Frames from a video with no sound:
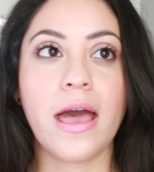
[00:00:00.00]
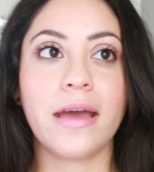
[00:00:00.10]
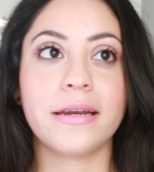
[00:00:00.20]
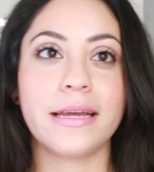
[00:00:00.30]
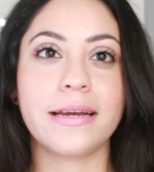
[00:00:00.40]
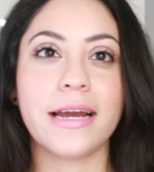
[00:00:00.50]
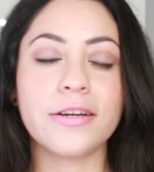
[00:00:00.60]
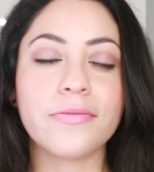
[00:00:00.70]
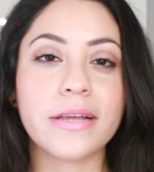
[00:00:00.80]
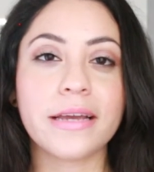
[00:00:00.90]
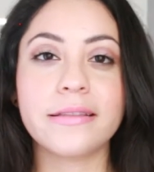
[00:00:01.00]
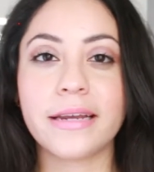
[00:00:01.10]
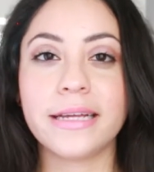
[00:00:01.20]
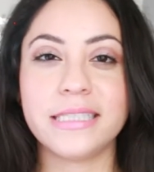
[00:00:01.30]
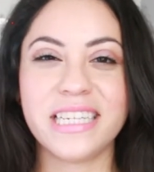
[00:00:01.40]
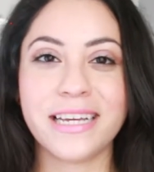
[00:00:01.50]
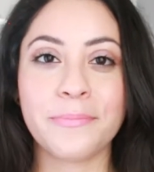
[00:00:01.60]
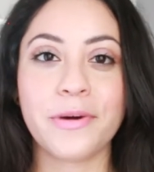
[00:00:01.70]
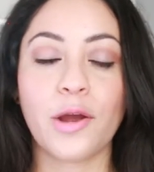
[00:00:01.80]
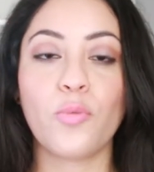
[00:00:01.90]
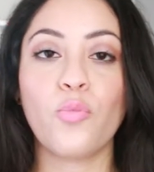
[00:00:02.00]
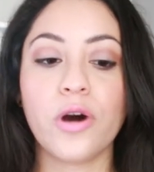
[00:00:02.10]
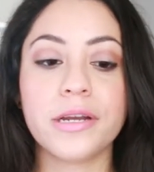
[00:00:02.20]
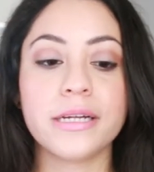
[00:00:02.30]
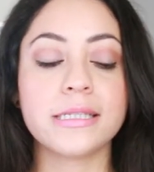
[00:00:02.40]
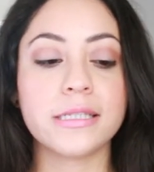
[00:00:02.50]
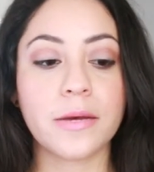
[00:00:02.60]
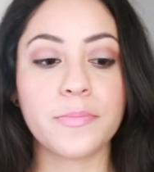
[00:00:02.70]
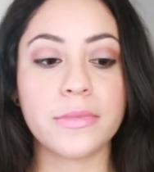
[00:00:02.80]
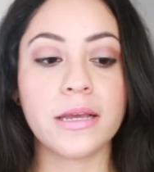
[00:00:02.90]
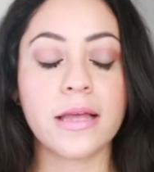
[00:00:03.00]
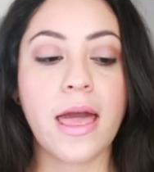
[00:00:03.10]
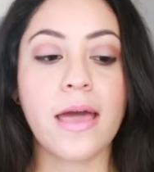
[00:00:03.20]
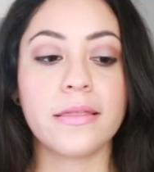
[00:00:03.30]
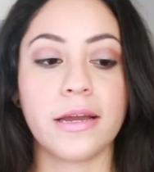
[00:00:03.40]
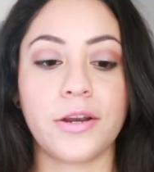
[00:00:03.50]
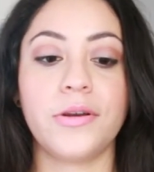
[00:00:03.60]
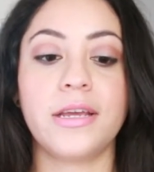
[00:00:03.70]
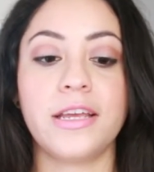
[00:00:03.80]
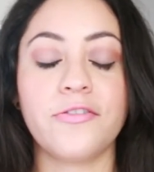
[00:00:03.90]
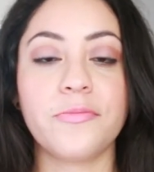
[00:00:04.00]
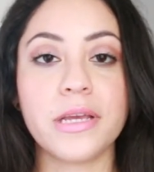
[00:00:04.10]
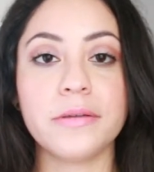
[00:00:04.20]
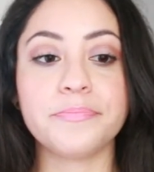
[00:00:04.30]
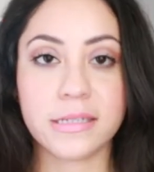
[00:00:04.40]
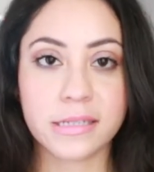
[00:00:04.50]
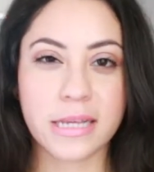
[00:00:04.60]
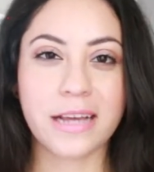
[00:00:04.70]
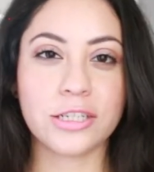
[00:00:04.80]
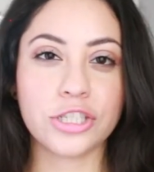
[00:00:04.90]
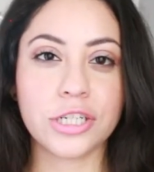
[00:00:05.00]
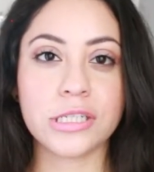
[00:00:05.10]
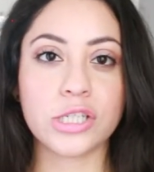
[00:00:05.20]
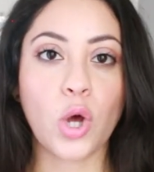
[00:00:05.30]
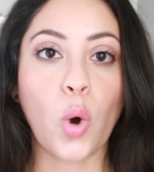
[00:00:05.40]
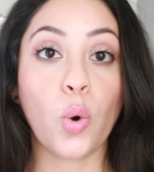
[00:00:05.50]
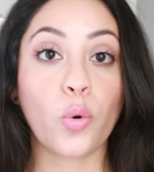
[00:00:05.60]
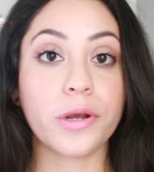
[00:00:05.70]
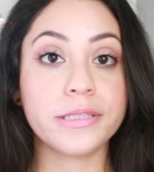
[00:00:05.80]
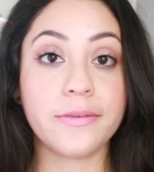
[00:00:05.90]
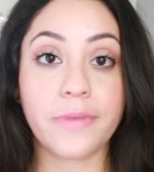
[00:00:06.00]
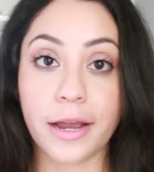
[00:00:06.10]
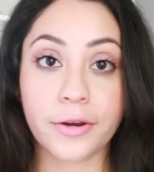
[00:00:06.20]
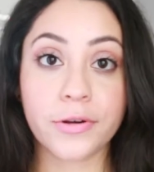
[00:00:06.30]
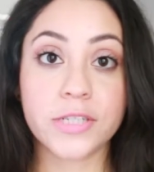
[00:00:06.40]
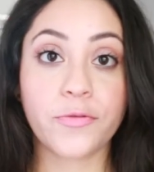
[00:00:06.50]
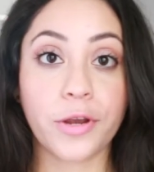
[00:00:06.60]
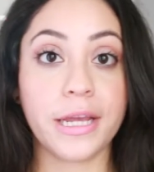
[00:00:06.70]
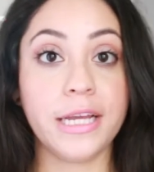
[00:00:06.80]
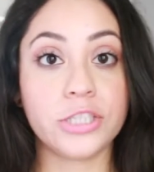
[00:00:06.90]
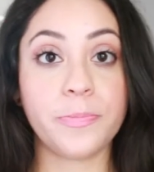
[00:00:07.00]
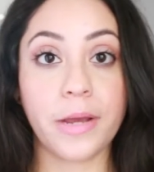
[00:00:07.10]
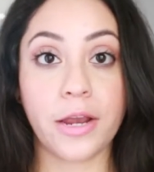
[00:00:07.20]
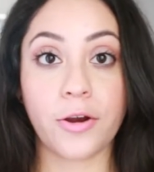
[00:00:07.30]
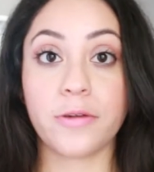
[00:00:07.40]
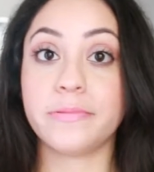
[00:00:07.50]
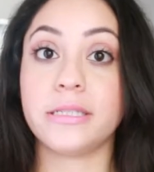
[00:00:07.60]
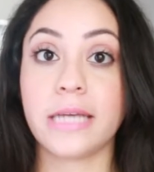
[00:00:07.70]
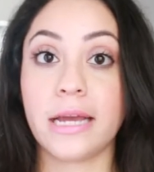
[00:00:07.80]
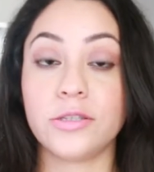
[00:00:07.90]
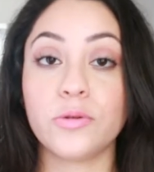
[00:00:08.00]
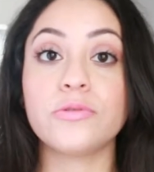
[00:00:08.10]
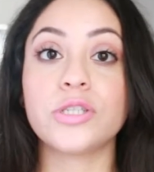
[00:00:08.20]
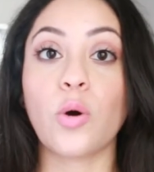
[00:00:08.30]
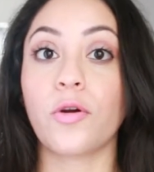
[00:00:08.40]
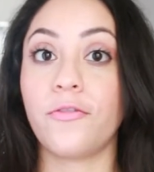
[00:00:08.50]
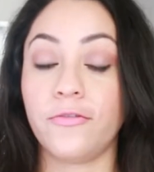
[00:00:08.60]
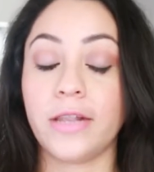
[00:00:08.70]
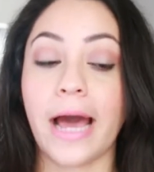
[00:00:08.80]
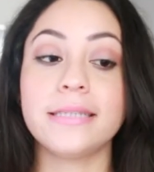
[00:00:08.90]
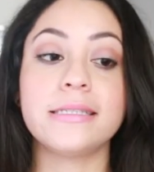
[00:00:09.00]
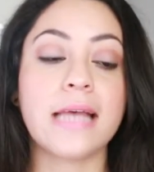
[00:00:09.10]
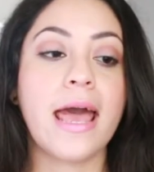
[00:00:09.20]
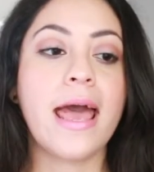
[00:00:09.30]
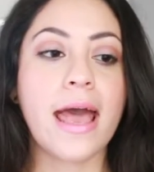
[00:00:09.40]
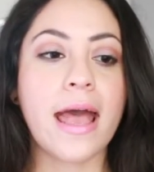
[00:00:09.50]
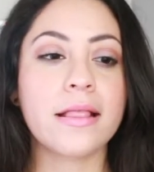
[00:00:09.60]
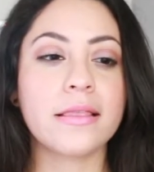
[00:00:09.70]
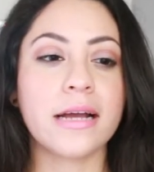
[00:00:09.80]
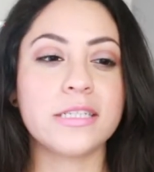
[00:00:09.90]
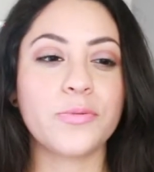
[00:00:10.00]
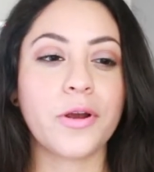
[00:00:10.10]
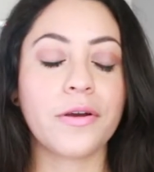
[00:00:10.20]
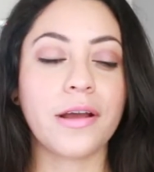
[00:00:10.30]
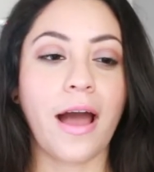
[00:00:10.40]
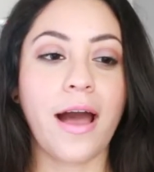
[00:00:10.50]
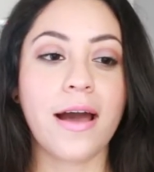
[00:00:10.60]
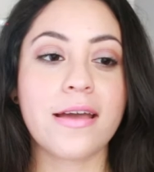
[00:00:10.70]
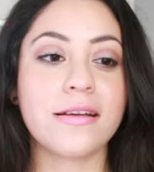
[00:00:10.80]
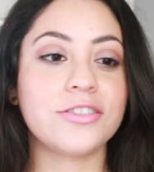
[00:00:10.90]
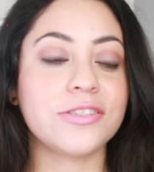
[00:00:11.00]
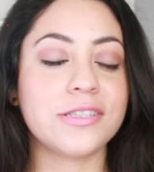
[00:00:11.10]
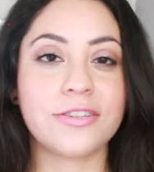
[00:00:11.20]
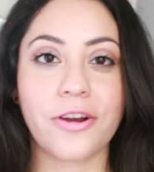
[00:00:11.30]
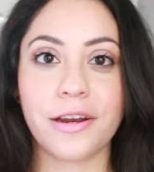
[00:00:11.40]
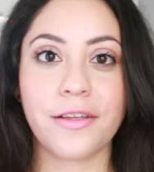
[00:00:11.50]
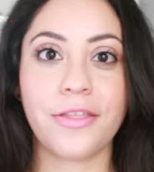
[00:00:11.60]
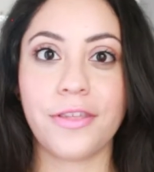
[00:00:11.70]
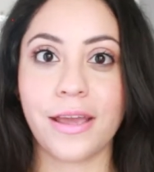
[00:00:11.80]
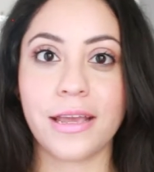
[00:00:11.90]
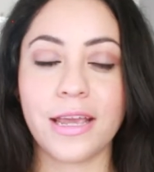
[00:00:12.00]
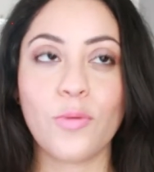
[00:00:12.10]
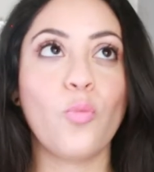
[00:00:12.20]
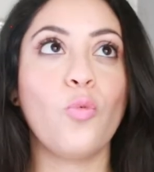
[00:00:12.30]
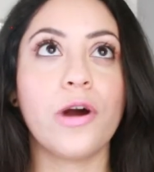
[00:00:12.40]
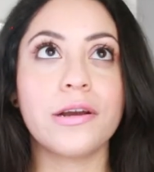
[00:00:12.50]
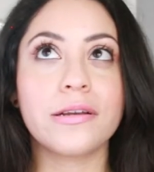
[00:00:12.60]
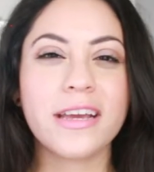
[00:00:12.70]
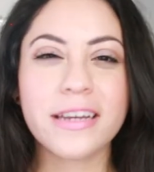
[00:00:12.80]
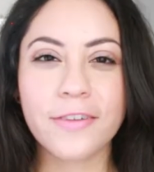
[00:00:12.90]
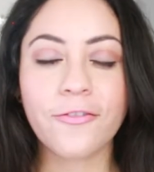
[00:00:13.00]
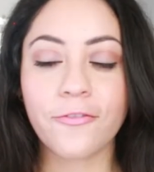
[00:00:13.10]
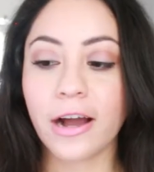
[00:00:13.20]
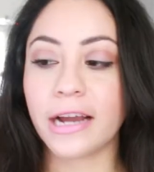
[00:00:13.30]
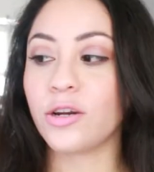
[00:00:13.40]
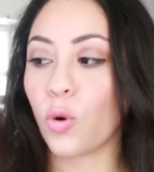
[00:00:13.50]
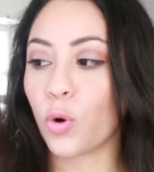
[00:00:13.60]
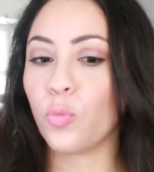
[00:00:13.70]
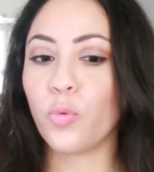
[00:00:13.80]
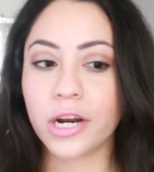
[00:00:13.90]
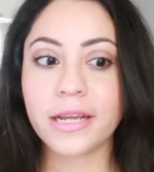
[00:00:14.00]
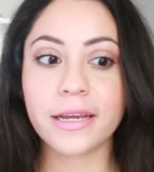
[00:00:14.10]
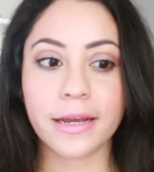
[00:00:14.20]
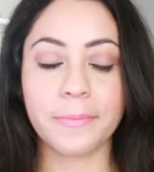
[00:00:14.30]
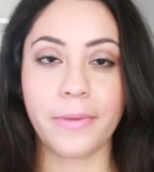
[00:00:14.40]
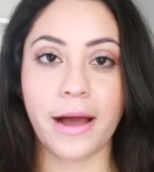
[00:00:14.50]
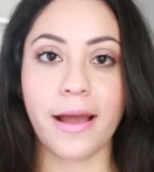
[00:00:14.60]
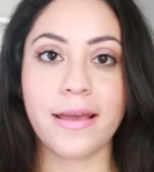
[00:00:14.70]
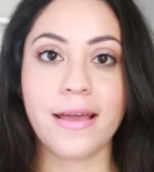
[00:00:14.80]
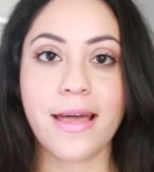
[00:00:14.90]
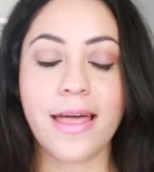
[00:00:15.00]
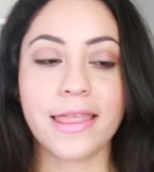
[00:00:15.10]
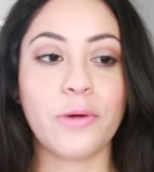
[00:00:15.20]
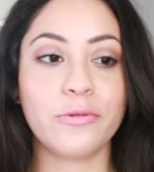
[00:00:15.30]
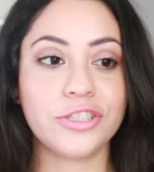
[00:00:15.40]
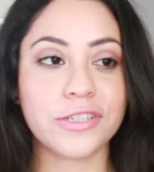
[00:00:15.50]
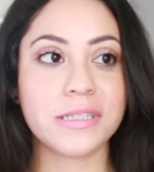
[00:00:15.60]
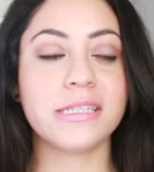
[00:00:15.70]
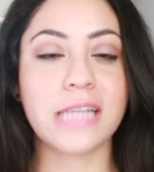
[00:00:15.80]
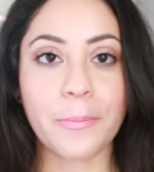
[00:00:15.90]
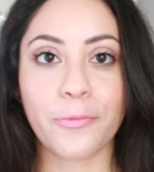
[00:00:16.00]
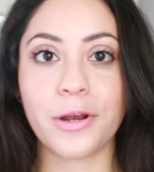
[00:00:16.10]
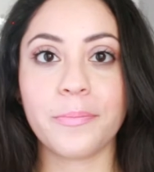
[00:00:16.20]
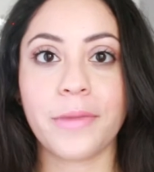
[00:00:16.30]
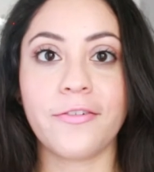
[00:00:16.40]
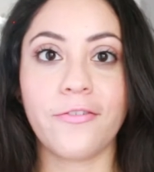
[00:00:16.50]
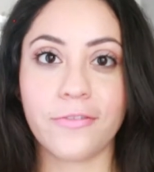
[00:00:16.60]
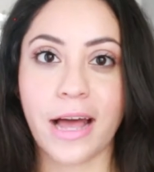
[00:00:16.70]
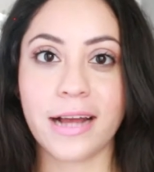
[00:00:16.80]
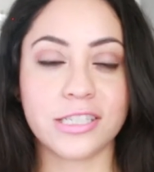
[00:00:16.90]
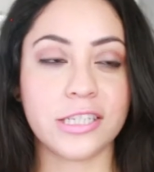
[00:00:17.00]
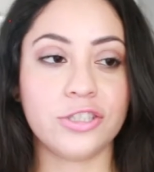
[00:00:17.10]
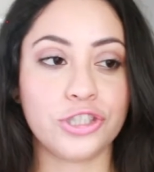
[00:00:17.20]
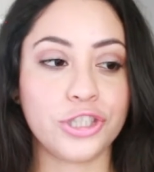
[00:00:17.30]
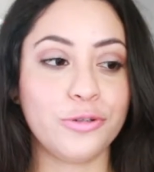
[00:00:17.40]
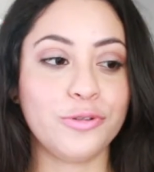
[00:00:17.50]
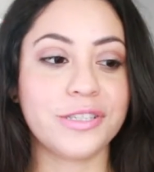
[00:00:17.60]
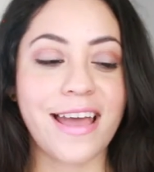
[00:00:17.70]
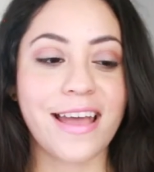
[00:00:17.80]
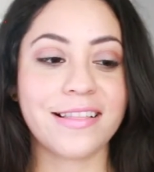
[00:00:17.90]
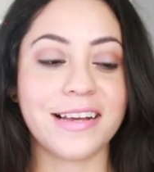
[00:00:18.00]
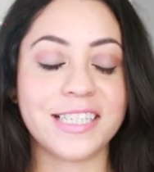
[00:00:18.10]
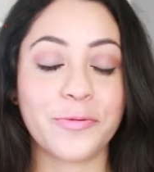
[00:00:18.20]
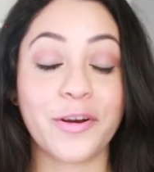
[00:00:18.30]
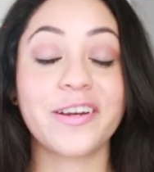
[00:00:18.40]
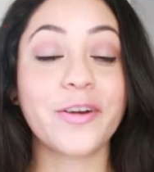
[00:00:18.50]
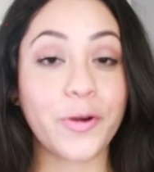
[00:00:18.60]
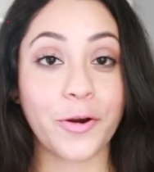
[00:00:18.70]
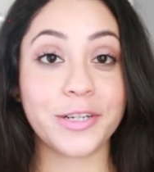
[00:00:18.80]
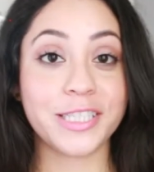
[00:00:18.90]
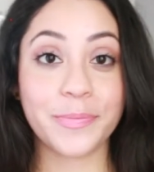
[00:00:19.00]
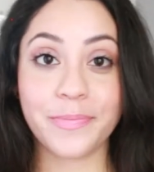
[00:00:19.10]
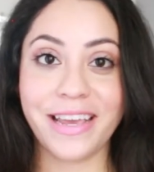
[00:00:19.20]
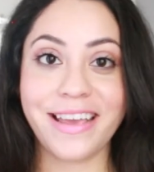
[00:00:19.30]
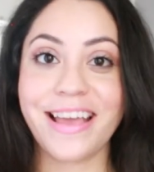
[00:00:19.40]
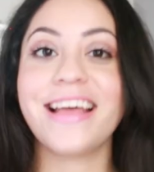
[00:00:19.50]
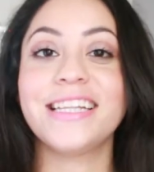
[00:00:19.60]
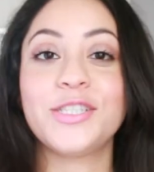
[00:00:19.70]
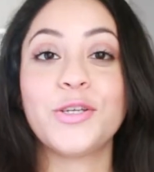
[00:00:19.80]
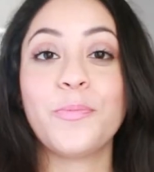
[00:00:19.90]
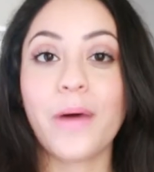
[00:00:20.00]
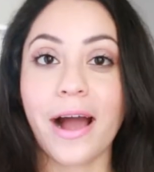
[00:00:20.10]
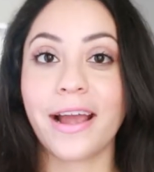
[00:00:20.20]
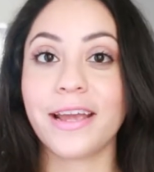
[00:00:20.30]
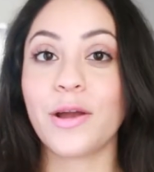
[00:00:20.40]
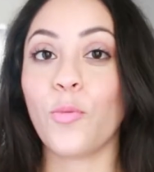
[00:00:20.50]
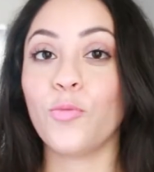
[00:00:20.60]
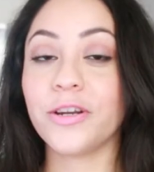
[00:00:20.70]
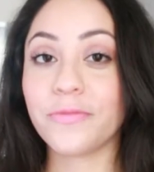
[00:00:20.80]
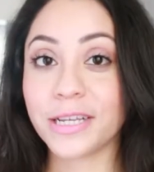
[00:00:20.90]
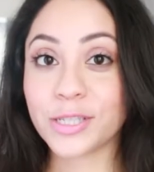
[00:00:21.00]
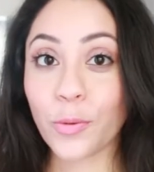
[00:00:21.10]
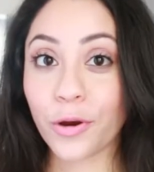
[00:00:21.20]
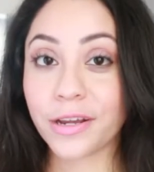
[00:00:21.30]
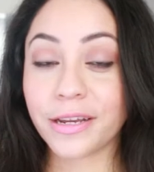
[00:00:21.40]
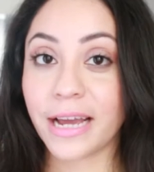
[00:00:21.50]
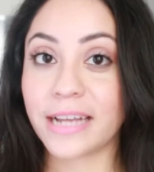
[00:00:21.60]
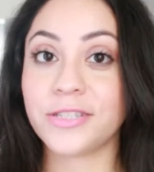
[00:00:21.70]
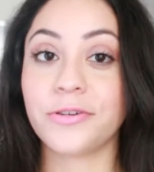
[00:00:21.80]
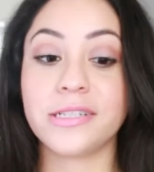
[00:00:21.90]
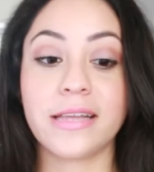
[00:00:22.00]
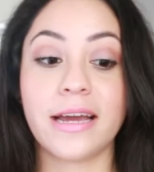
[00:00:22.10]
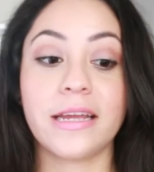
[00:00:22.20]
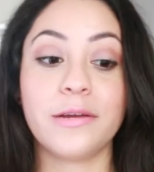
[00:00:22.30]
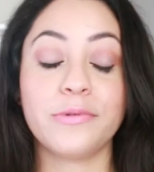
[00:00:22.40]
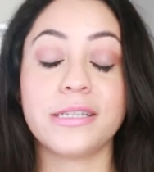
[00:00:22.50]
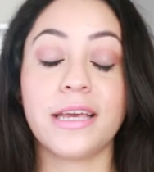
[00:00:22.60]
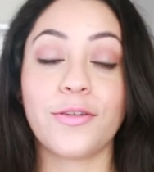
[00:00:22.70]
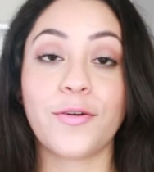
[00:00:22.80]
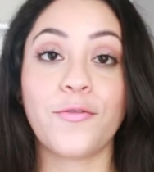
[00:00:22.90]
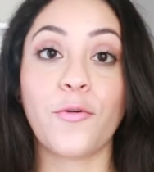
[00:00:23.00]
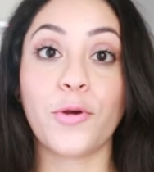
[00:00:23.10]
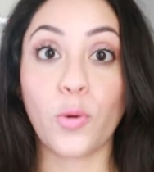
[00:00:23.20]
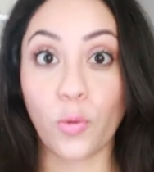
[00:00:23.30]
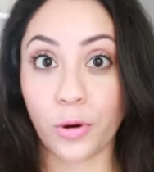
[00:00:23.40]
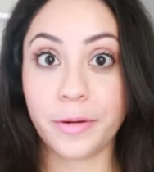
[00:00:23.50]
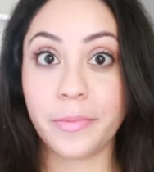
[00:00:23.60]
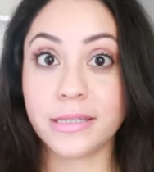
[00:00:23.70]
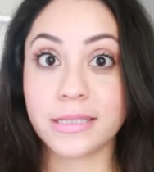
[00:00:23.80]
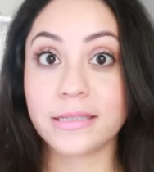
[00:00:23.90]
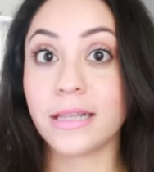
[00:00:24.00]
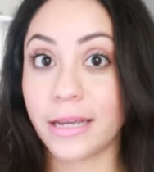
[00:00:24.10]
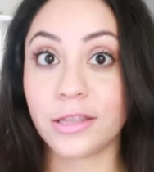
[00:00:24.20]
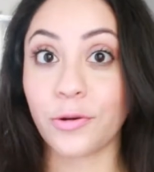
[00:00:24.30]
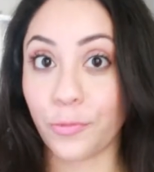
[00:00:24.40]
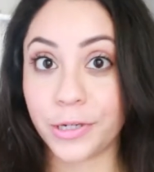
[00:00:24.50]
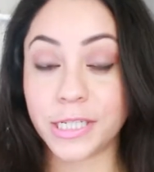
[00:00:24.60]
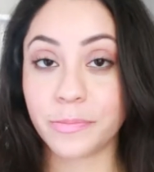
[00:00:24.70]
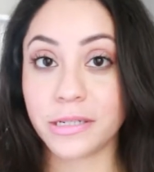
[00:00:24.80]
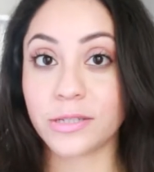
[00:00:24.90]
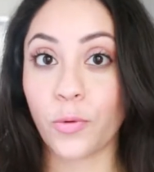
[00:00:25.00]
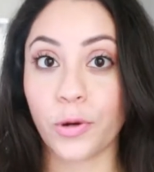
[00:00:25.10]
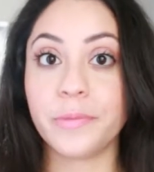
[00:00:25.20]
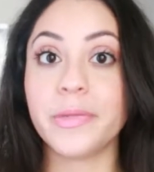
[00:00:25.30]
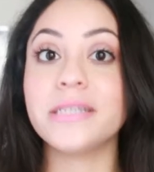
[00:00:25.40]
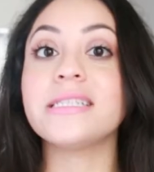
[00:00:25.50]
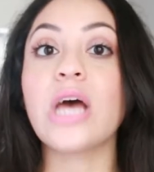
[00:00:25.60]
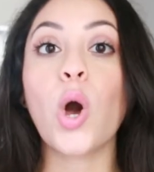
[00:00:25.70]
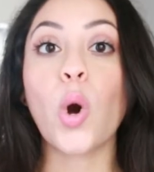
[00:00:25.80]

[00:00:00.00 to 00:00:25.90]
and I kind of like that idea but I wanted something that could give me sections or dividers for each pair of sandals or flats and that's where I just started thinking what can I find or what can I buy that would just separate my flats and shoes and that's where it occurred to me to buy one of these organizers that it was either for ornaments like the Christmas ornaments